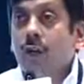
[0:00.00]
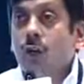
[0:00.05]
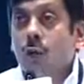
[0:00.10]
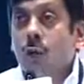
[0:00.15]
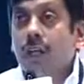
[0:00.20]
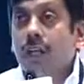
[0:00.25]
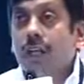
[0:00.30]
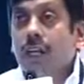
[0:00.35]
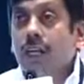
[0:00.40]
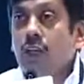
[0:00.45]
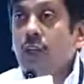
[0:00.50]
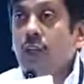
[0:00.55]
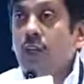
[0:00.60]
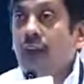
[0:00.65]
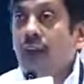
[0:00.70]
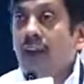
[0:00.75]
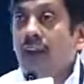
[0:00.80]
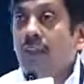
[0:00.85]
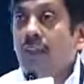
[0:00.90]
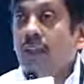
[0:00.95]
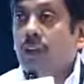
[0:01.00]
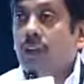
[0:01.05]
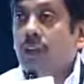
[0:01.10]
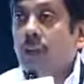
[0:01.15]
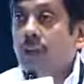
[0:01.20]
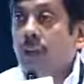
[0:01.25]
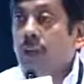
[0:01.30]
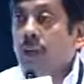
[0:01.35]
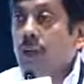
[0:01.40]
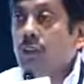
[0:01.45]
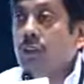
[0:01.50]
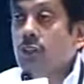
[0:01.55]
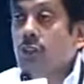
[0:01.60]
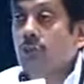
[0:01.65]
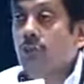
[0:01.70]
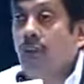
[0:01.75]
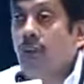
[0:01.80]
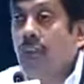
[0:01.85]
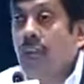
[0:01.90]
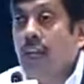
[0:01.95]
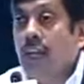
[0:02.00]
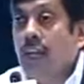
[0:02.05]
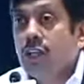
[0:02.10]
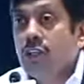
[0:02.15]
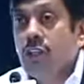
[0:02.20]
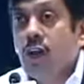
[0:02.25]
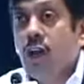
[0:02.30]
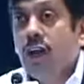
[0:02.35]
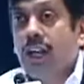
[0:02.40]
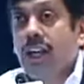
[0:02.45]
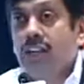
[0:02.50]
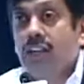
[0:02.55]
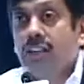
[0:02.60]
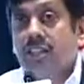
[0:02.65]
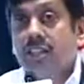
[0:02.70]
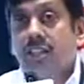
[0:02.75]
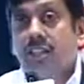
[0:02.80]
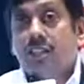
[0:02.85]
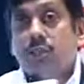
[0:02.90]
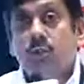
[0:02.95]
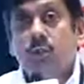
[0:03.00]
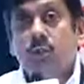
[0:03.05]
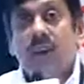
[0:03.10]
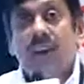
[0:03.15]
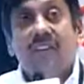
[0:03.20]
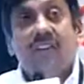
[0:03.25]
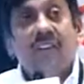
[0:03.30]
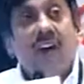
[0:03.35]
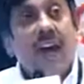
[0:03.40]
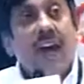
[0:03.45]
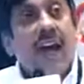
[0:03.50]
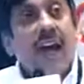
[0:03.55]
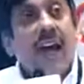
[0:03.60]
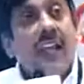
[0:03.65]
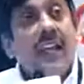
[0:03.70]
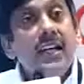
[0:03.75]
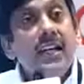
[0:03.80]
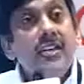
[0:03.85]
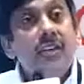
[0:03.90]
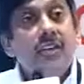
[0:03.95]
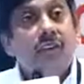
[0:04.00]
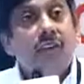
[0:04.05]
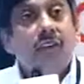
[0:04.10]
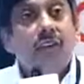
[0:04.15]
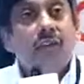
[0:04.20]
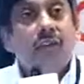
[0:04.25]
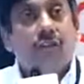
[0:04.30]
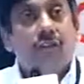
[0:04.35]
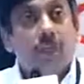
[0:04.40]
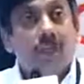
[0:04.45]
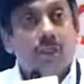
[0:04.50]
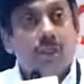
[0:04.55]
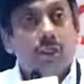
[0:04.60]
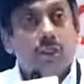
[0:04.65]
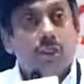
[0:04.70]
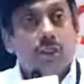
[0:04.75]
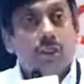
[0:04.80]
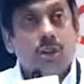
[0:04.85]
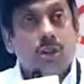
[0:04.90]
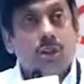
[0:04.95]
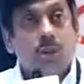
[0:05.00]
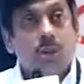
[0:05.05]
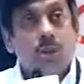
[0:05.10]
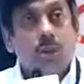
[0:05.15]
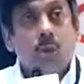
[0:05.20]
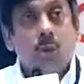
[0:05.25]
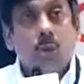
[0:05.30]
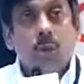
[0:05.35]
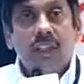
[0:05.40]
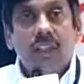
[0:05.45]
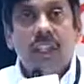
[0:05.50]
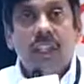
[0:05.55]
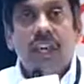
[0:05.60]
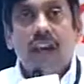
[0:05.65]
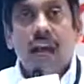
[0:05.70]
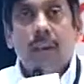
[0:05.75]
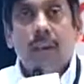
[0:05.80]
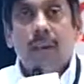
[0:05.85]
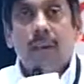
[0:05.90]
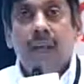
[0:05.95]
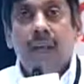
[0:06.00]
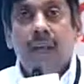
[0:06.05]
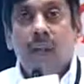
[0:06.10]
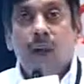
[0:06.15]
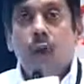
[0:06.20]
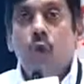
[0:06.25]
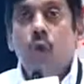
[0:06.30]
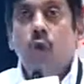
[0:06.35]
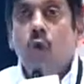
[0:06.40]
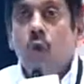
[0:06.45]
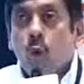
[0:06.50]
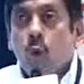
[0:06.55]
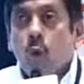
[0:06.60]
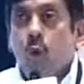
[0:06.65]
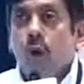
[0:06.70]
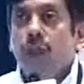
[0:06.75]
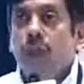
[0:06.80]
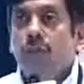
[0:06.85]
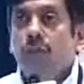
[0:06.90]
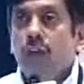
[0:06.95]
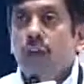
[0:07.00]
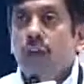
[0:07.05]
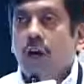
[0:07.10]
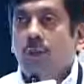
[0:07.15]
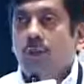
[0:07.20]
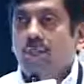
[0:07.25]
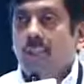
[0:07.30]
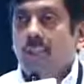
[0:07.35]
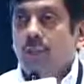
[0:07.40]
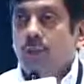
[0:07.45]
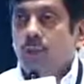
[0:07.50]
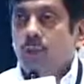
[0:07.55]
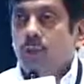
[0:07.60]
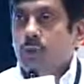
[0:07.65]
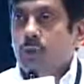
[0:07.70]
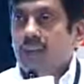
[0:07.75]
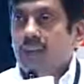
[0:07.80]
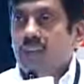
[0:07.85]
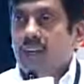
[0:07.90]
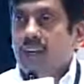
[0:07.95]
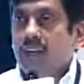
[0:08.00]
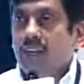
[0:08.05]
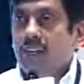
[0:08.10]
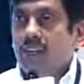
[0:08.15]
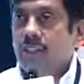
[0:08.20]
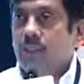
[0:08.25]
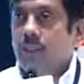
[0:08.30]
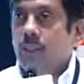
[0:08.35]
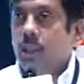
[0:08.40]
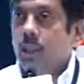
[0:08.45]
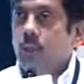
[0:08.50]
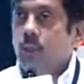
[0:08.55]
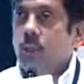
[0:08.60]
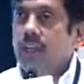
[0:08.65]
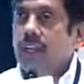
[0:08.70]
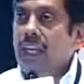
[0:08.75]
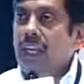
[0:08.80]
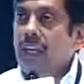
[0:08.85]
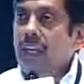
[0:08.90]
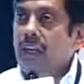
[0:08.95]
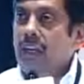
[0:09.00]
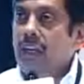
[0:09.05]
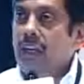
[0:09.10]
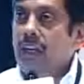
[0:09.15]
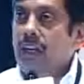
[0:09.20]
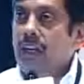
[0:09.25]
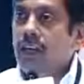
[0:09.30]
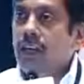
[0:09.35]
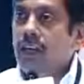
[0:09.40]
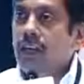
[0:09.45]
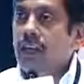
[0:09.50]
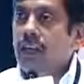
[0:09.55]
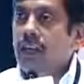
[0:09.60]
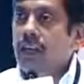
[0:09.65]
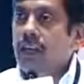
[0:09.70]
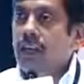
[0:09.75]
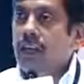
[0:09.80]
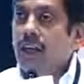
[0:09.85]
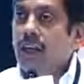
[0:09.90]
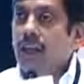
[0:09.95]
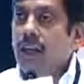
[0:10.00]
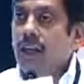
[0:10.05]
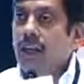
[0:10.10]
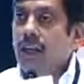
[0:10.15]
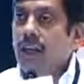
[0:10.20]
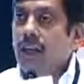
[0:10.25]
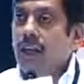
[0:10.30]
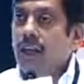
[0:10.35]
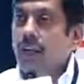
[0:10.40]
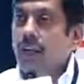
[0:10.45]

With ERP around, one of the objectives we said is we'll spend about 1.25 crores, go ahead, and we started the journey in 1995.